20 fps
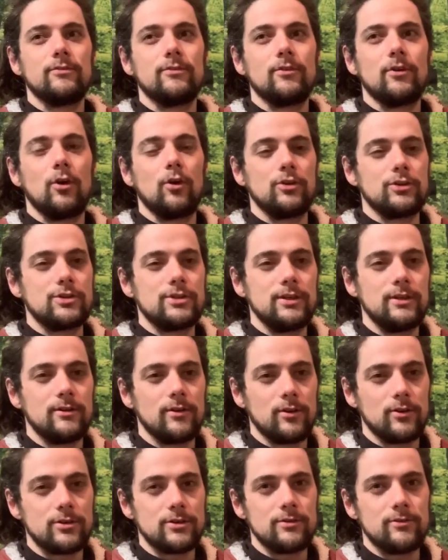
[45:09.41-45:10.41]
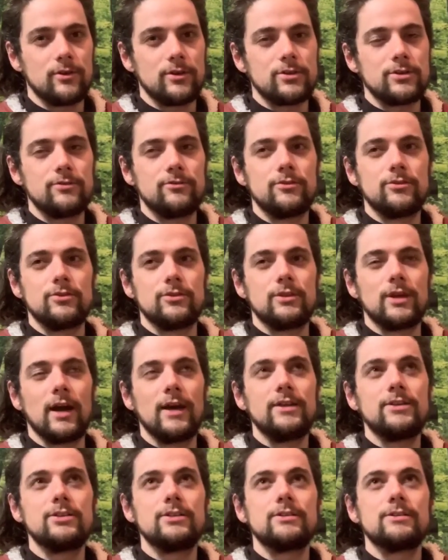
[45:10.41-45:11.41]
Hoshinden
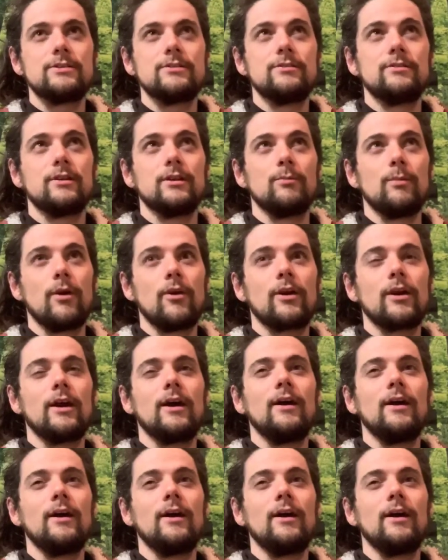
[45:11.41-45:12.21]
Jutaijutsu in America,